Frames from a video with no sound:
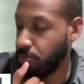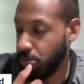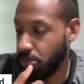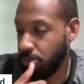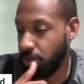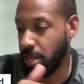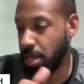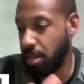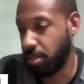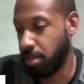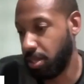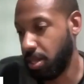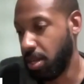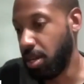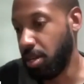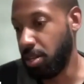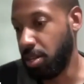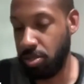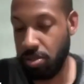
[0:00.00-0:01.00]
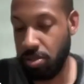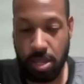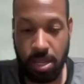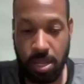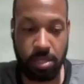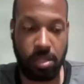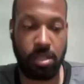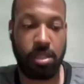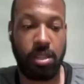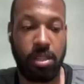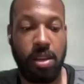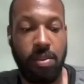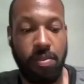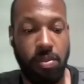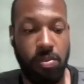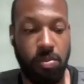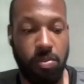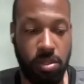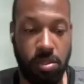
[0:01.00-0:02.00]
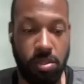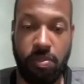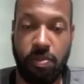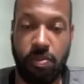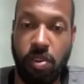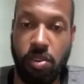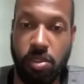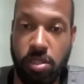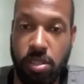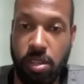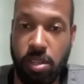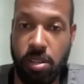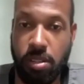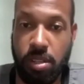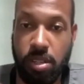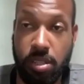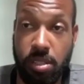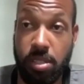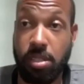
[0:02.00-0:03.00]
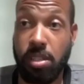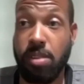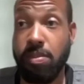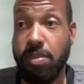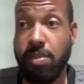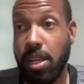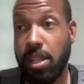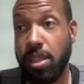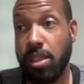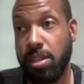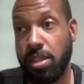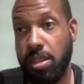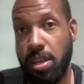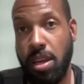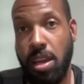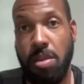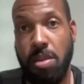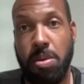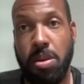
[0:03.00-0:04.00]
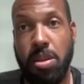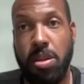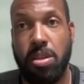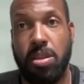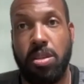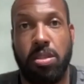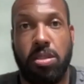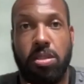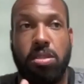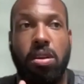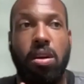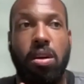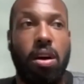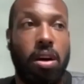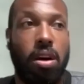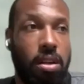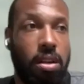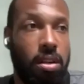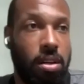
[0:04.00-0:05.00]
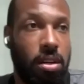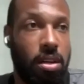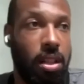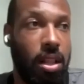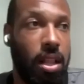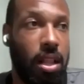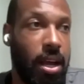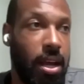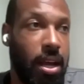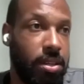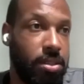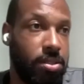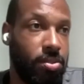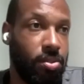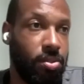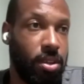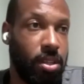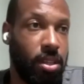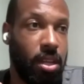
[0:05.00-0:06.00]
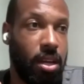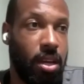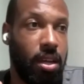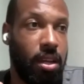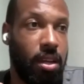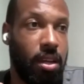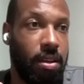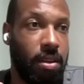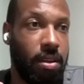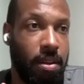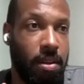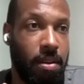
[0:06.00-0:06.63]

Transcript: 2009 and 2011, was the first year that Steve Yetlin came in and taught a class on like